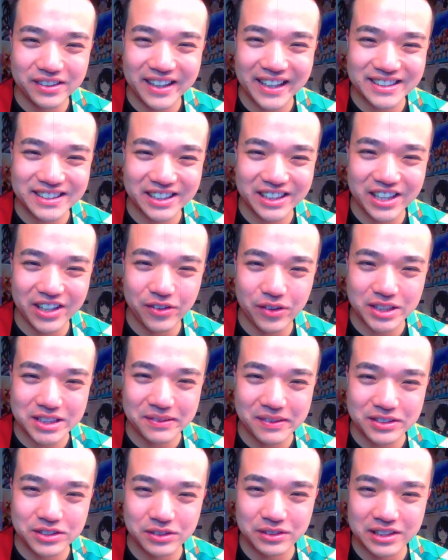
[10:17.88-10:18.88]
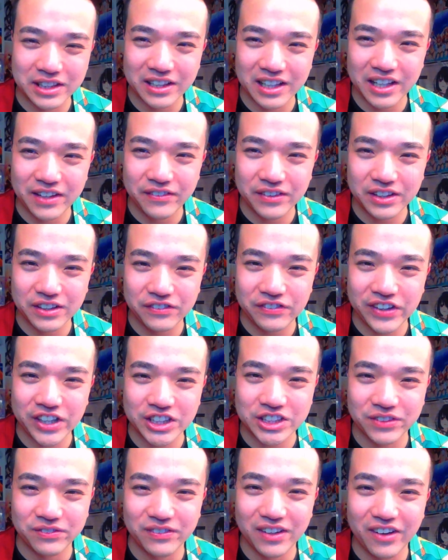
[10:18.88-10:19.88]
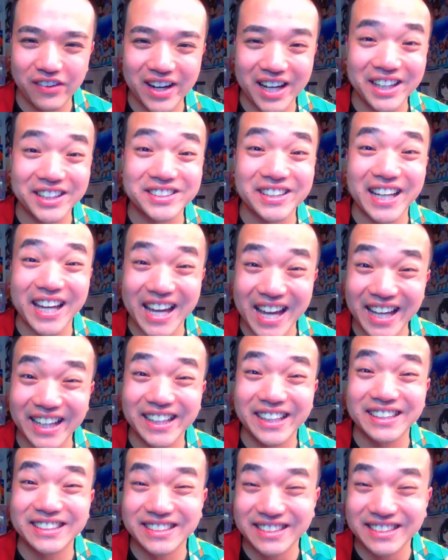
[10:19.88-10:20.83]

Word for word: Nezuko was about to deliver the finishing blow and it ended